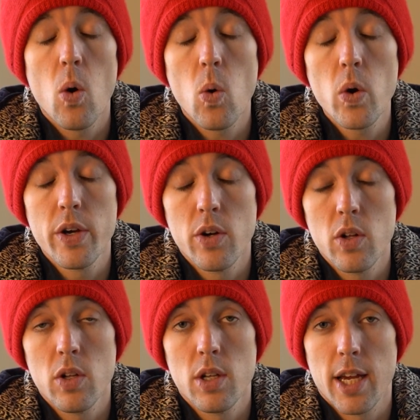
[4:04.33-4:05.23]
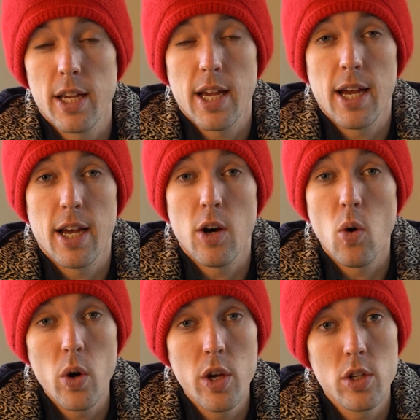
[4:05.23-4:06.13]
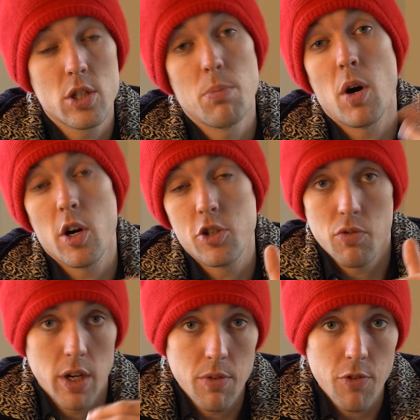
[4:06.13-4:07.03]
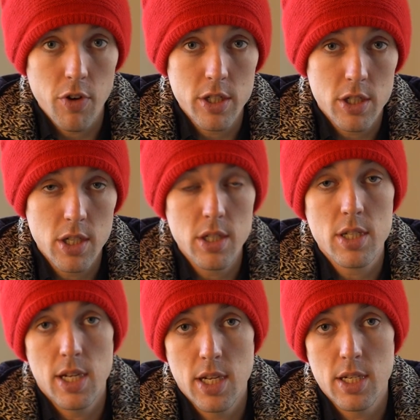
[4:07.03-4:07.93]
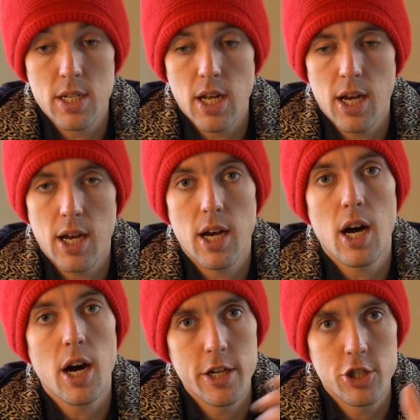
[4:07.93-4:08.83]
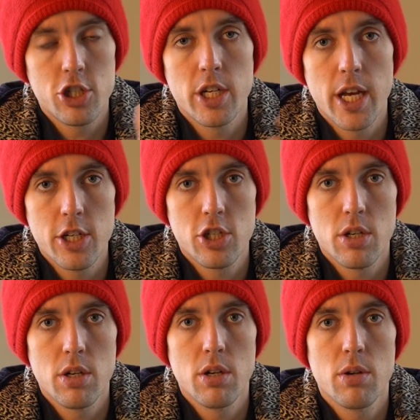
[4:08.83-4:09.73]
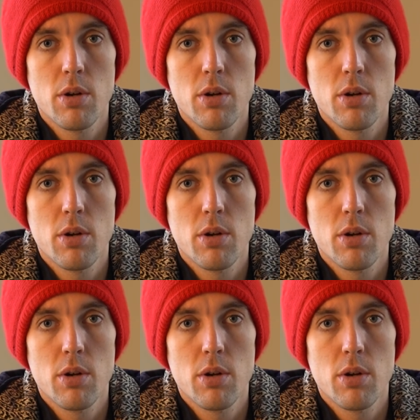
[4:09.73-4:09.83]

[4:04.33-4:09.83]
oil, like oil to margarine, for instance, is a hydrogenation